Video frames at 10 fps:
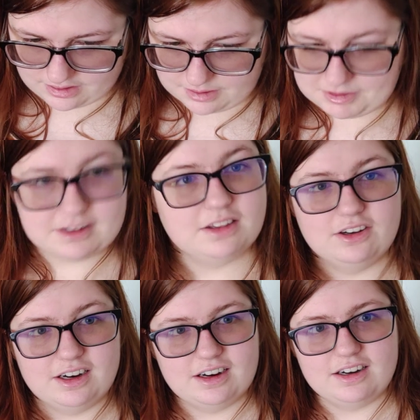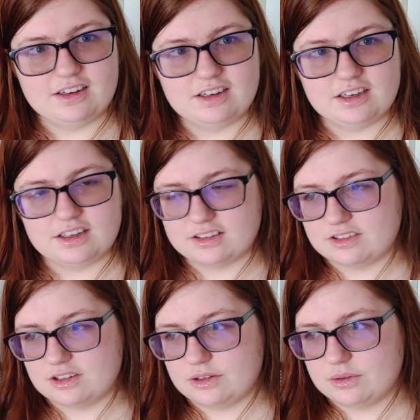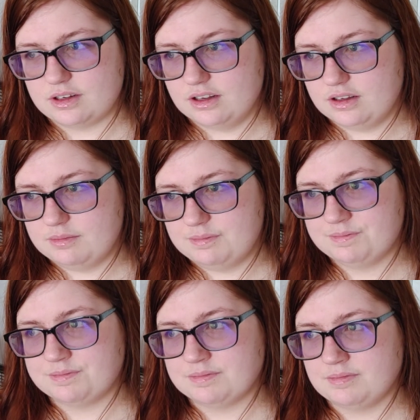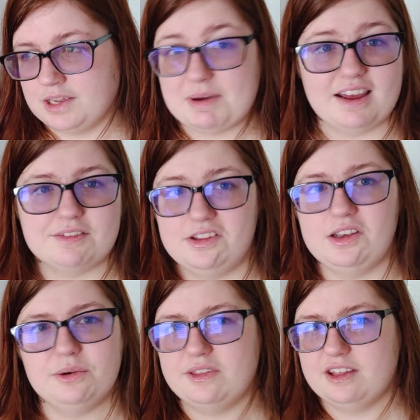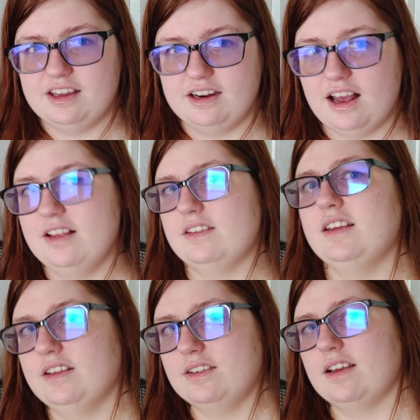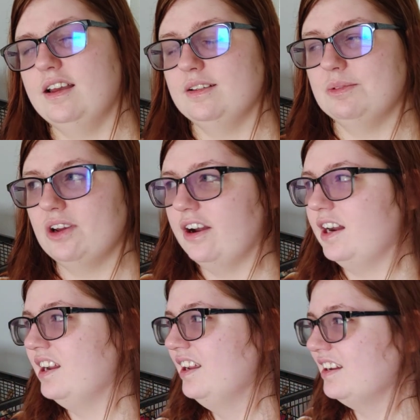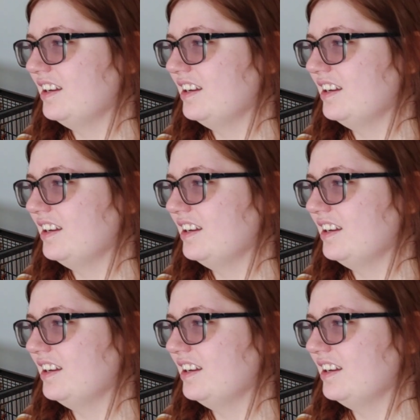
I'm not good at editing, so um, you might have to deal with it as is, guys. I'm sorry.